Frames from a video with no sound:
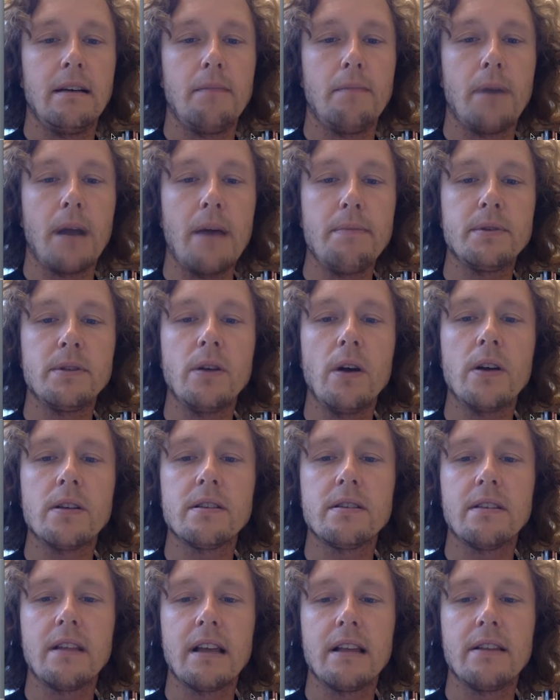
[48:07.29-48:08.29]
perhaps
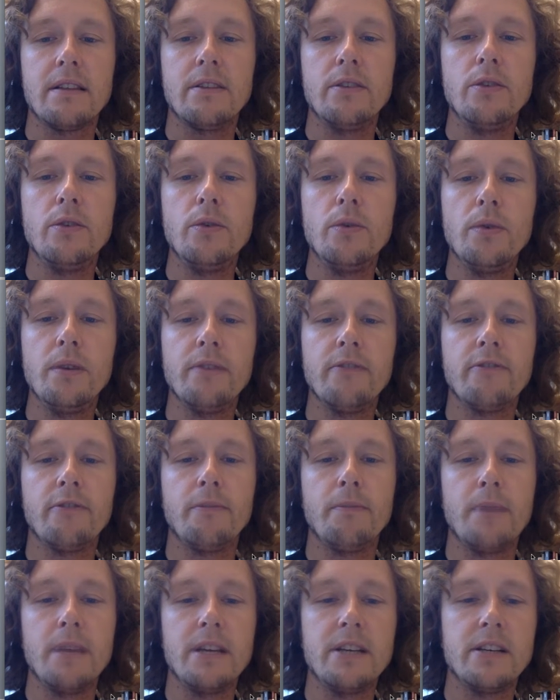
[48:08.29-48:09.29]
not that new
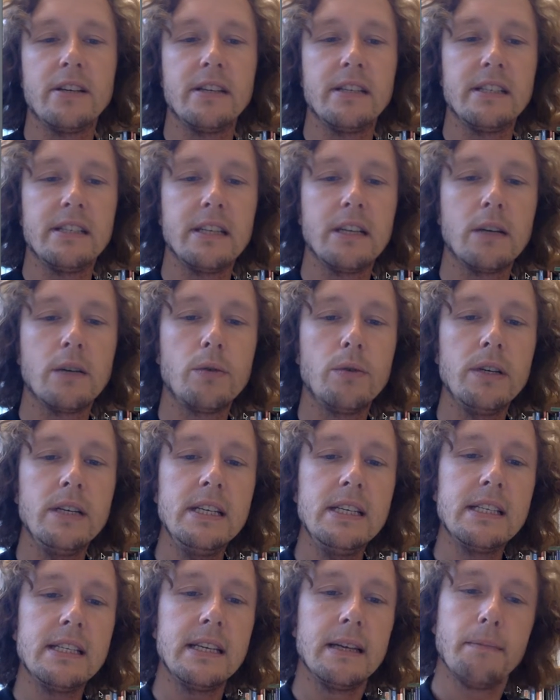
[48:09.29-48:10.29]
information is
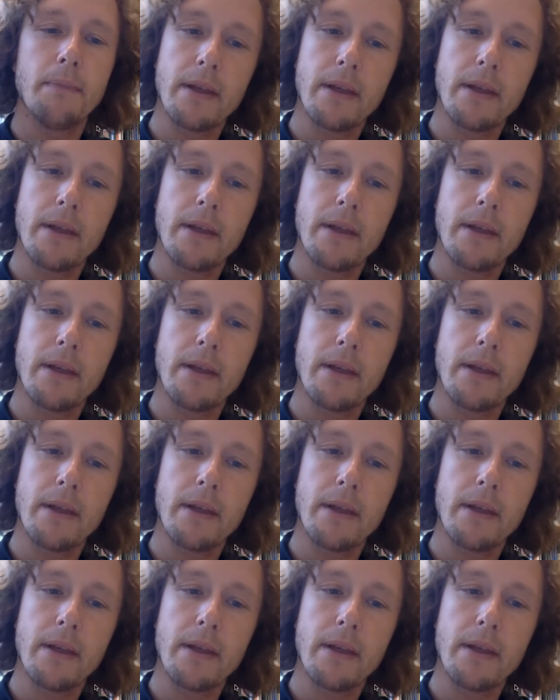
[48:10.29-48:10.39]
increasing,